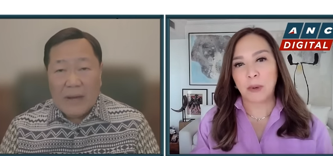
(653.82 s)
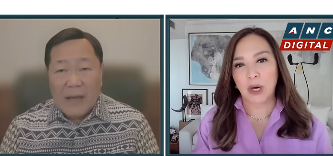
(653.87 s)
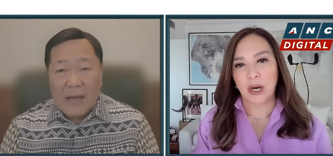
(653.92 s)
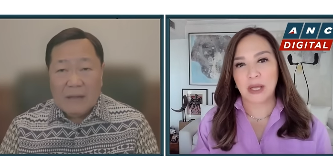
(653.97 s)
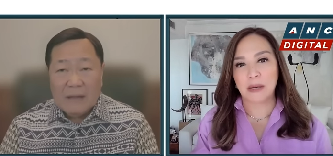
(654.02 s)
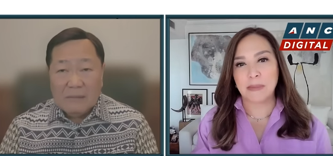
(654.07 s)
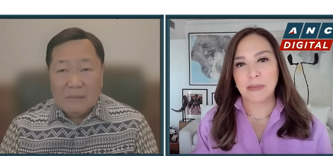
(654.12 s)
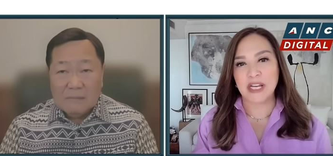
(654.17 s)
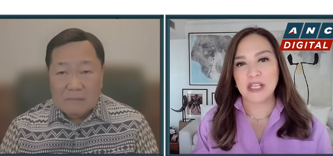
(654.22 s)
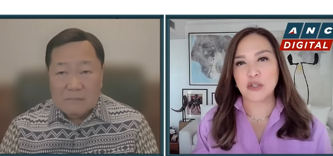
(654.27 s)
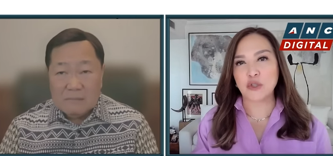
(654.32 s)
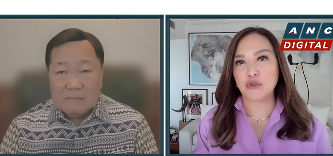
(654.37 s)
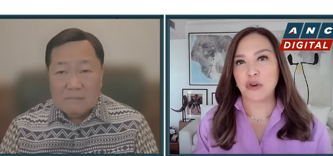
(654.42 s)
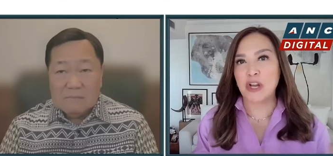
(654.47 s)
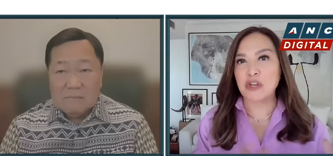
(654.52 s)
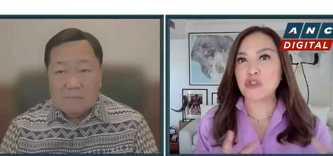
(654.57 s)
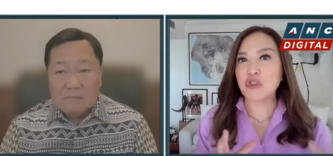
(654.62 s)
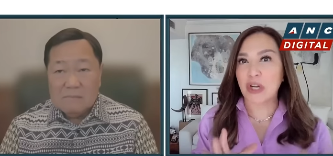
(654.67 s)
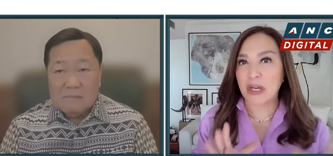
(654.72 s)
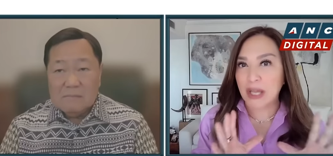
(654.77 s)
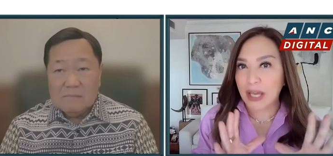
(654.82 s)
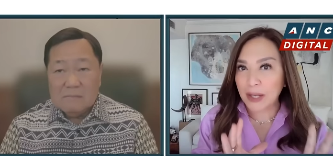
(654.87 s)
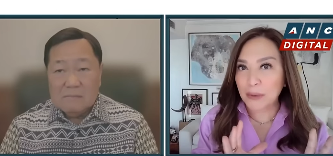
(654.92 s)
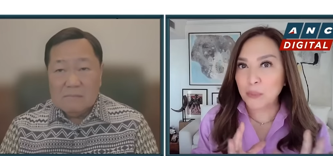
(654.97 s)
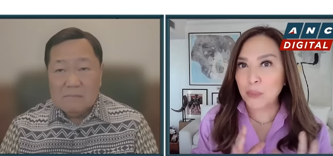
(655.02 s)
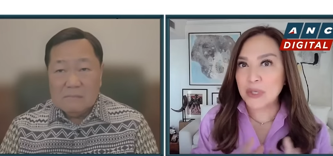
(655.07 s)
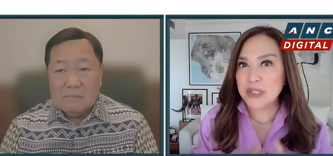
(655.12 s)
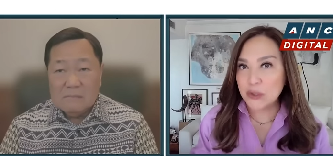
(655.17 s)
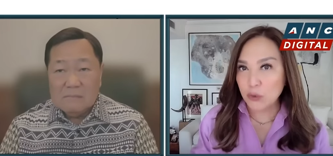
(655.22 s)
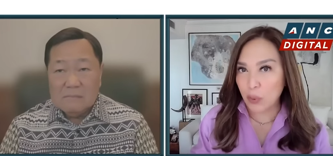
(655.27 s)
Speaker 1: administration, it
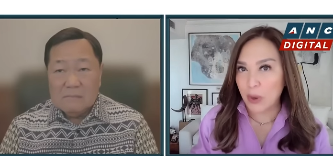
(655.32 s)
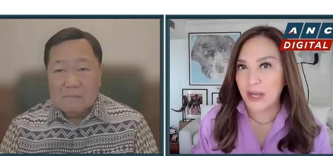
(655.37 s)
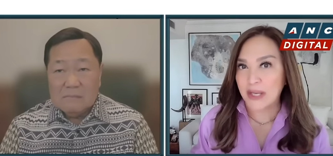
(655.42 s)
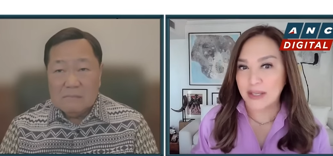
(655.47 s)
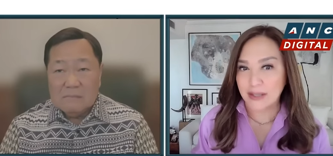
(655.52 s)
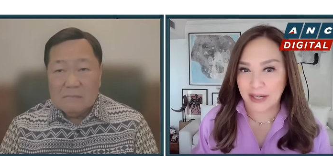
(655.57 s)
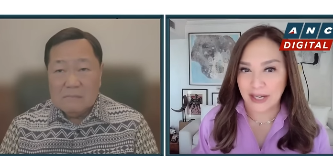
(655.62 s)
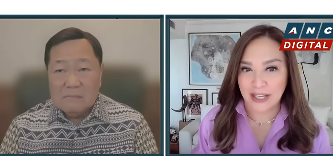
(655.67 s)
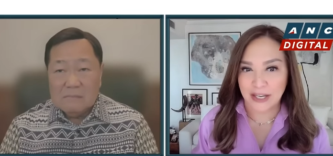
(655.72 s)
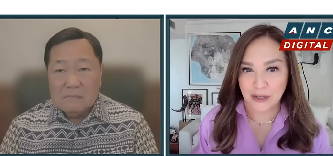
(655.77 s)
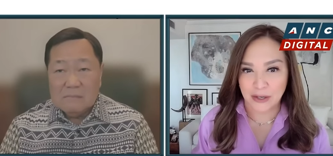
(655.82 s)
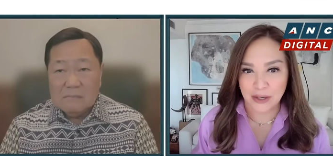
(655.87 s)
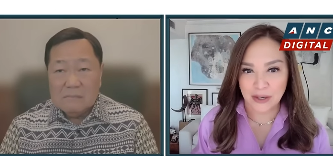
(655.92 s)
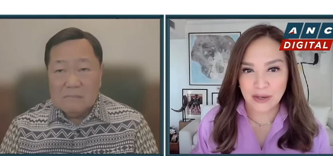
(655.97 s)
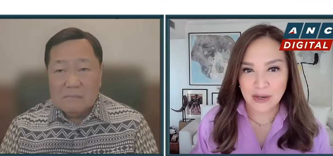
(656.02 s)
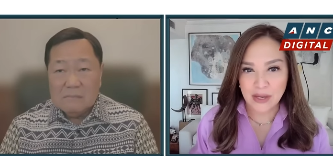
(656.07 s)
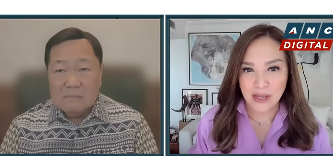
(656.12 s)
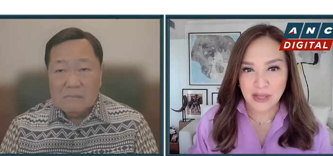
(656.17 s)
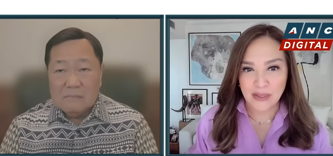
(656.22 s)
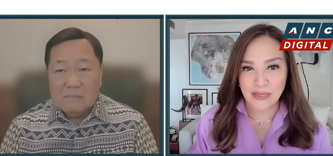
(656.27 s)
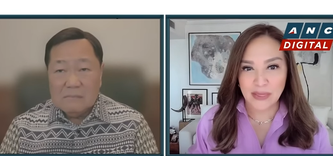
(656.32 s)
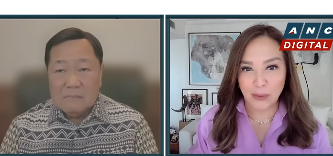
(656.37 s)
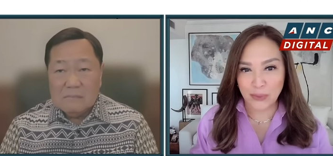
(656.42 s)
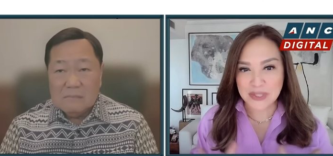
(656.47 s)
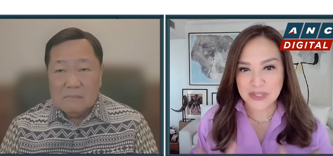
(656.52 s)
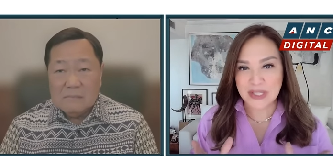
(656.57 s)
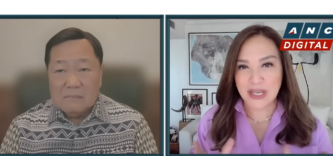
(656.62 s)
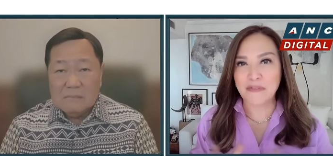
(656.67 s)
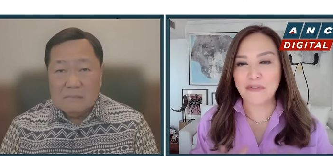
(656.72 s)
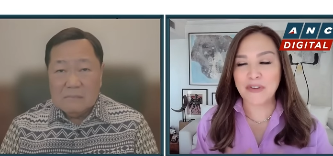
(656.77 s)
was quite clear. There
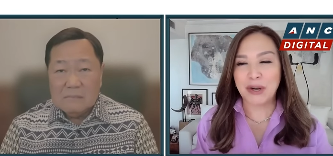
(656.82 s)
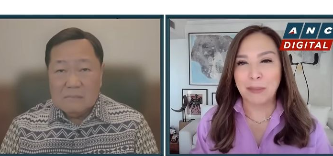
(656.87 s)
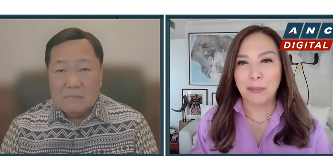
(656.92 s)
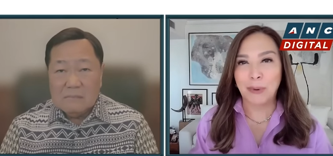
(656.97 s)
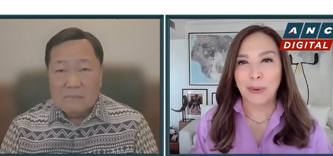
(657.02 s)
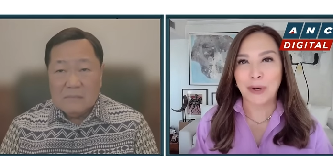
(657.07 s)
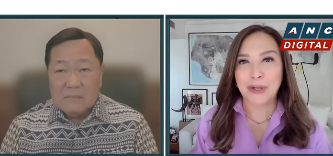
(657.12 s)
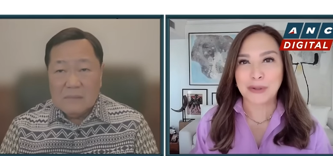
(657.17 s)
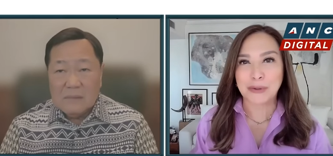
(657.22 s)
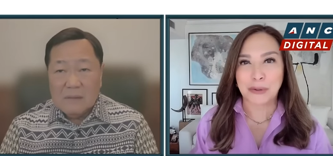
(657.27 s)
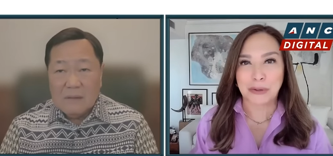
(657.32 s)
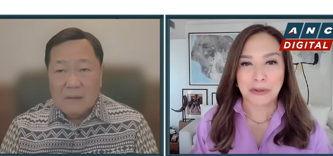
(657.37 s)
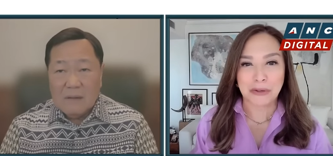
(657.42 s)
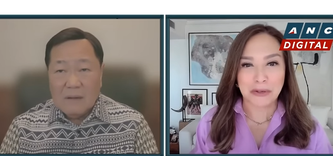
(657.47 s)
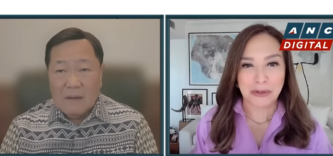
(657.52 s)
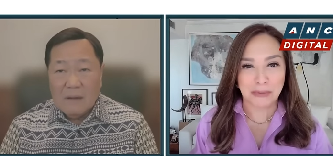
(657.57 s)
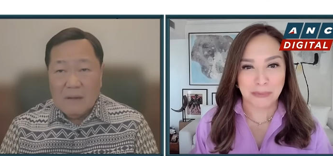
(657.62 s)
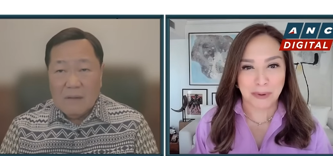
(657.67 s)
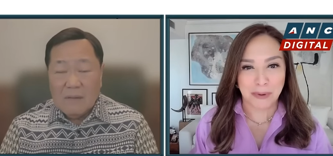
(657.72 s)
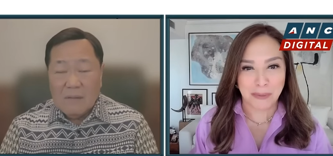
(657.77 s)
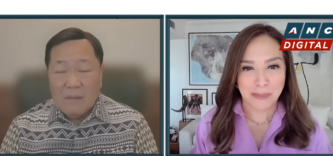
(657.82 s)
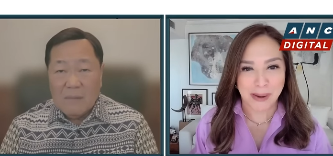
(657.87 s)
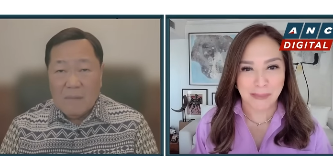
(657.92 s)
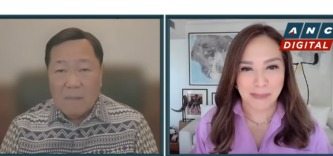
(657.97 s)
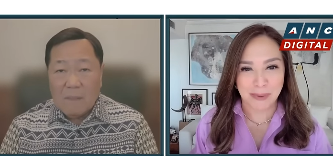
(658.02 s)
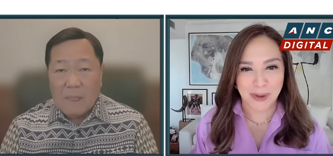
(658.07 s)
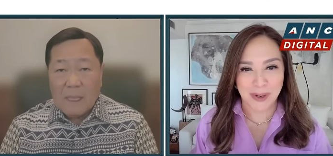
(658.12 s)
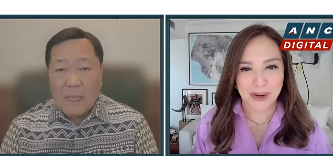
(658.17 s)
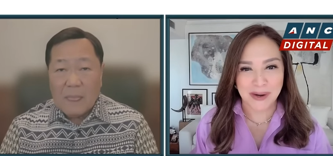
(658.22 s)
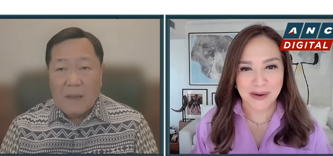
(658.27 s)
was even a moratorium,
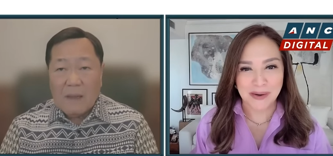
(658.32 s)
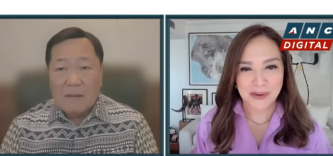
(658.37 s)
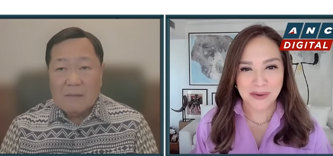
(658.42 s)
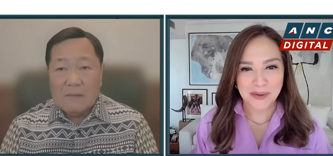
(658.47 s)
remember?